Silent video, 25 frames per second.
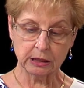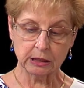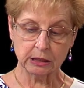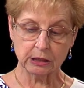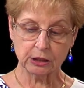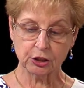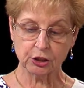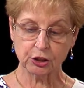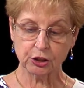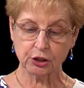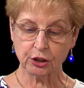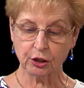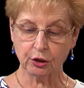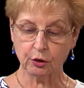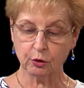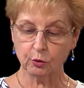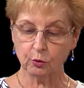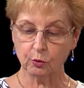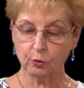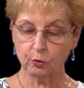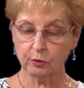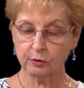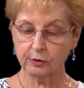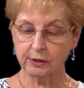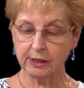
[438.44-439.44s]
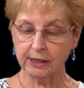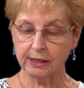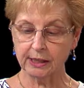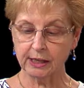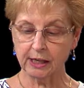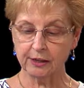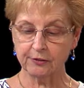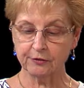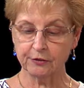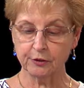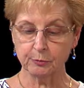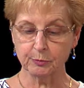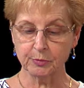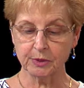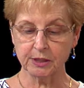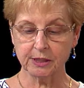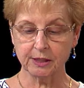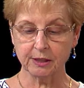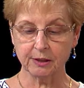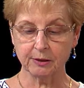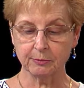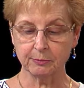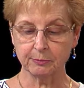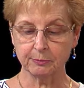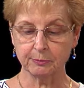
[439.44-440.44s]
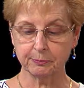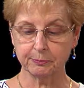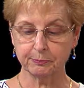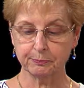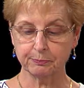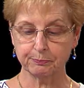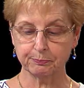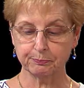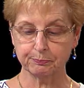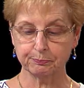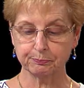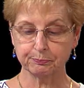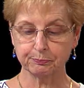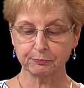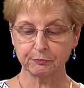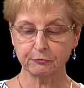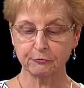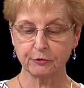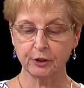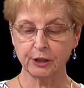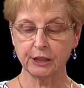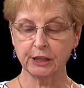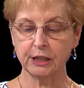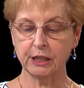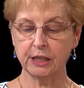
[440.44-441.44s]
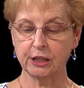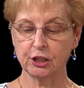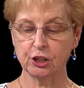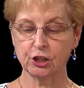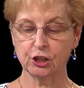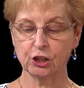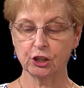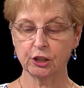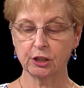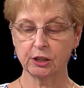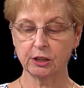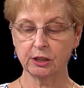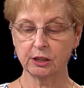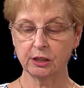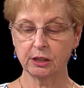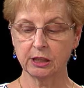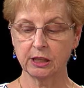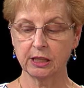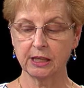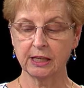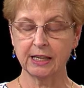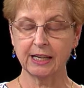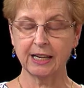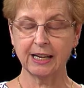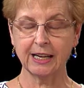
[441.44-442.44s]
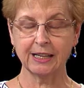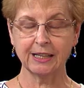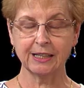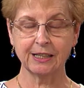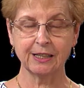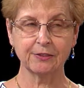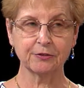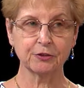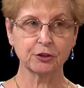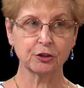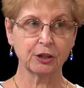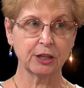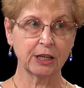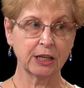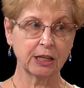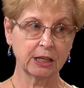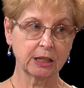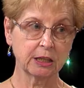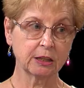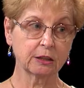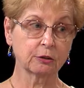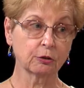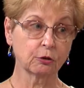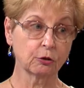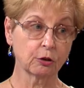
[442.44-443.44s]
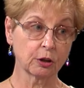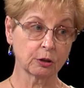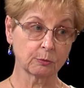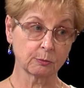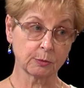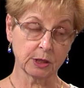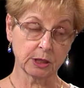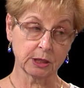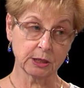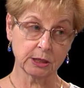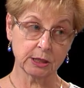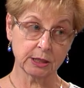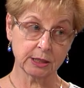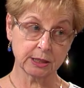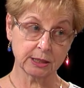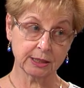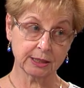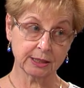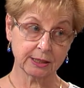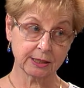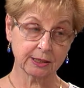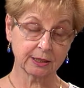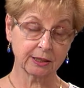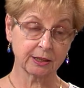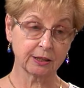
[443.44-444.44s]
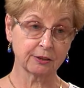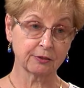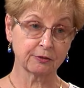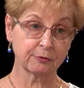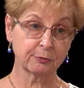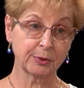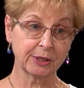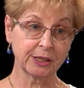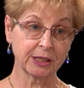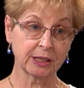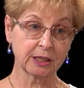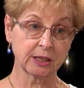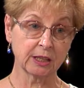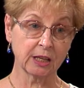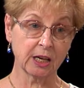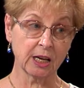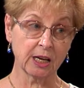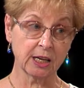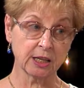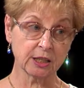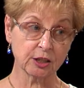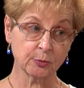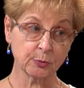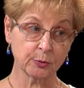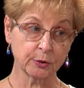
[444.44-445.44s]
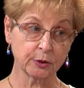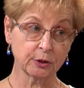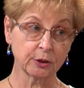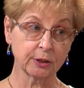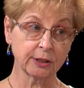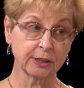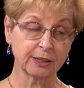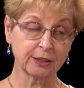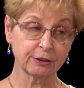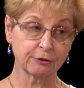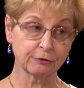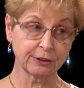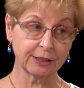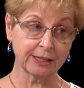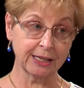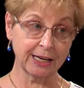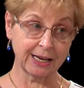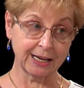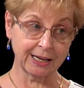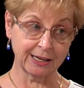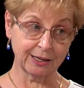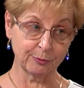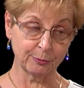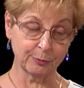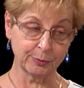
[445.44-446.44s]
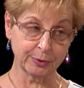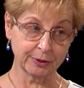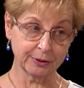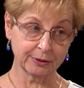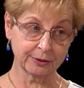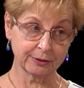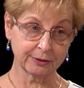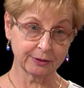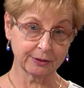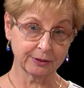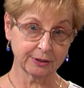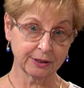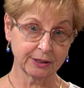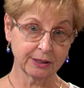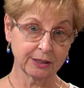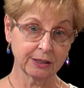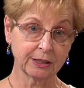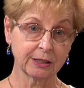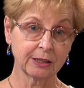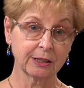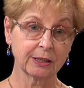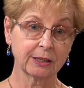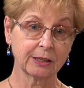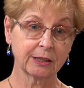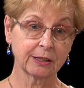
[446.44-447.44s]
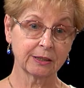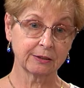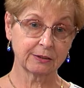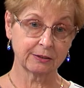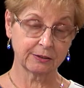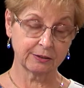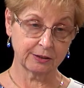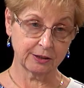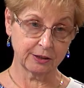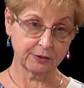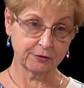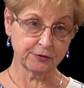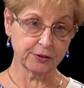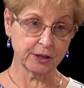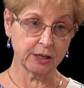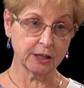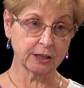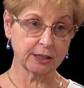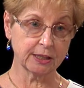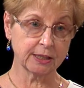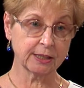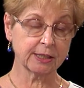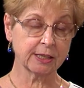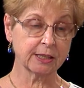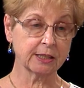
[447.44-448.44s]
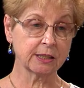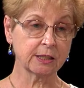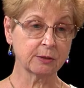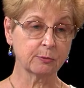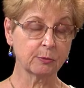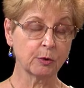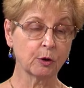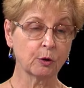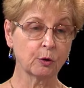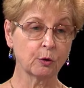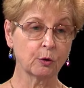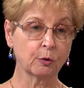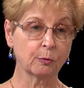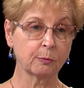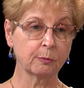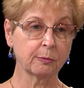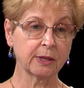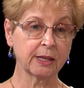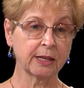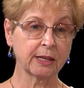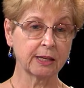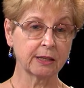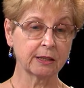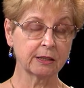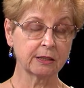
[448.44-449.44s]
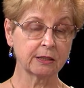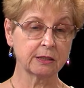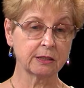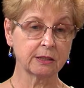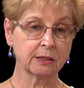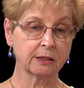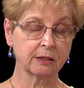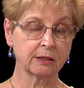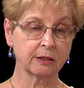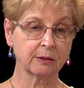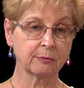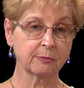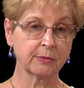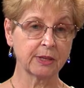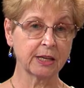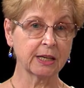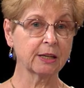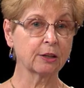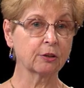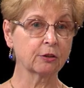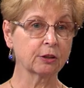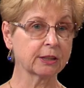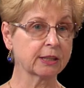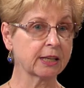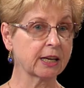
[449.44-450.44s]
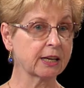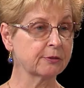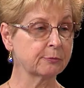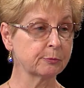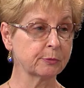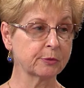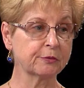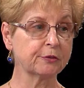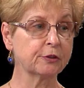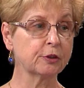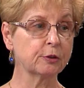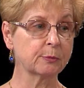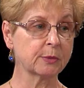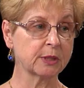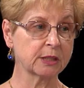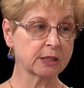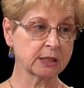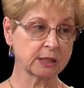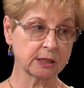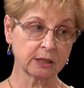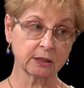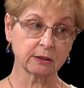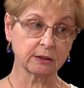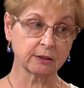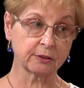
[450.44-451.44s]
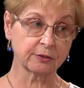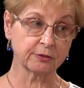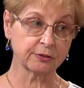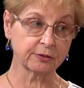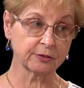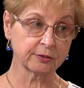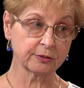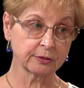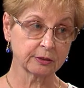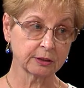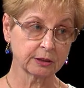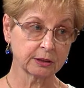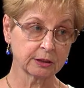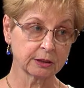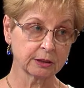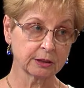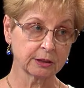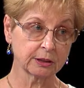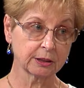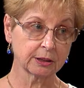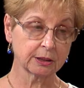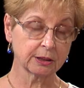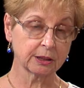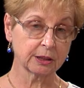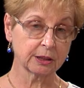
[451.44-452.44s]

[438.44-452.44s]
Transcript: So they gave him some radiation, and after eight long months of being in the hospital mm -hmm. and the mm-hmm. rehab, they finally sent him home, and um, they only gave him a few months to live. Okay.